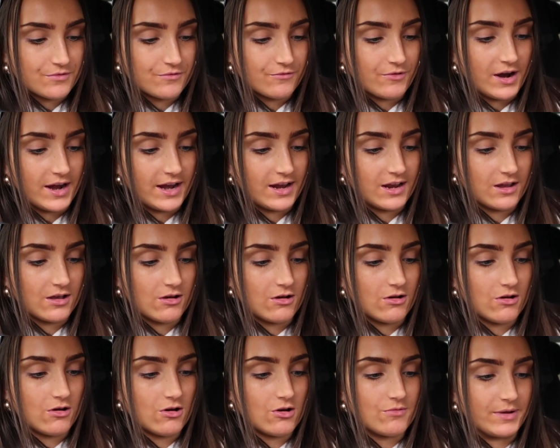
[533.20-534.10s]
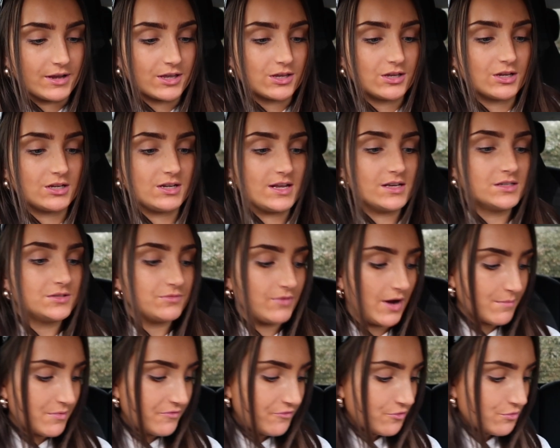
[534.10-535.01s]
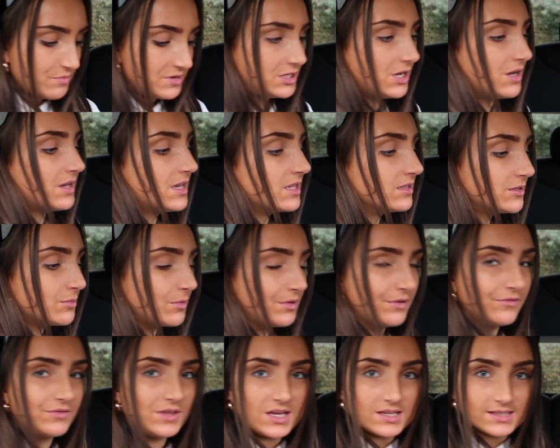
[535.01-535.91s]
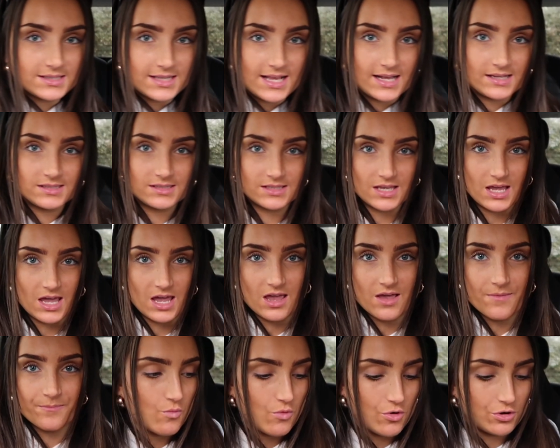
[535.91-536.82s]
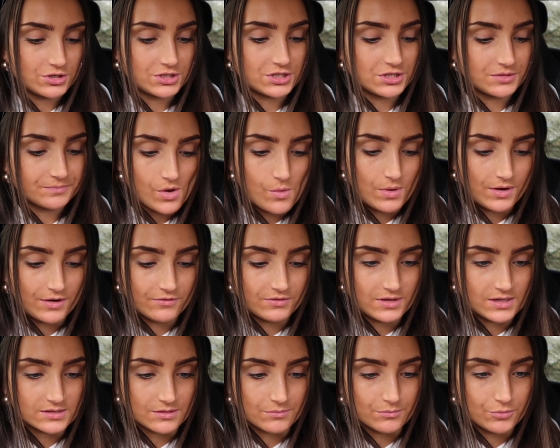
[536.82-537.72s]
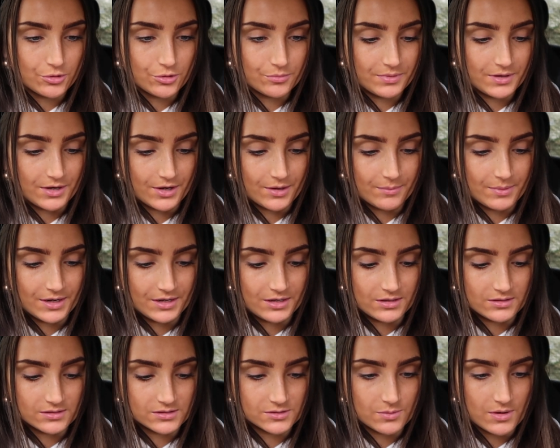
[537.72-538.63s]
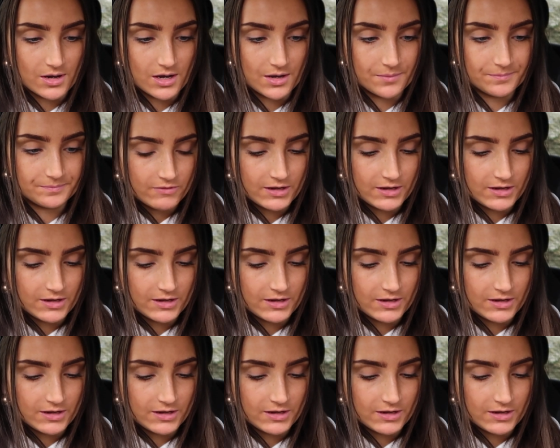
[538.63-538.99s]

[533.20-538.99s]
Right. Oh my goodness. Right, before we tuck into one of these, let's see what one of these unpopular opinions were.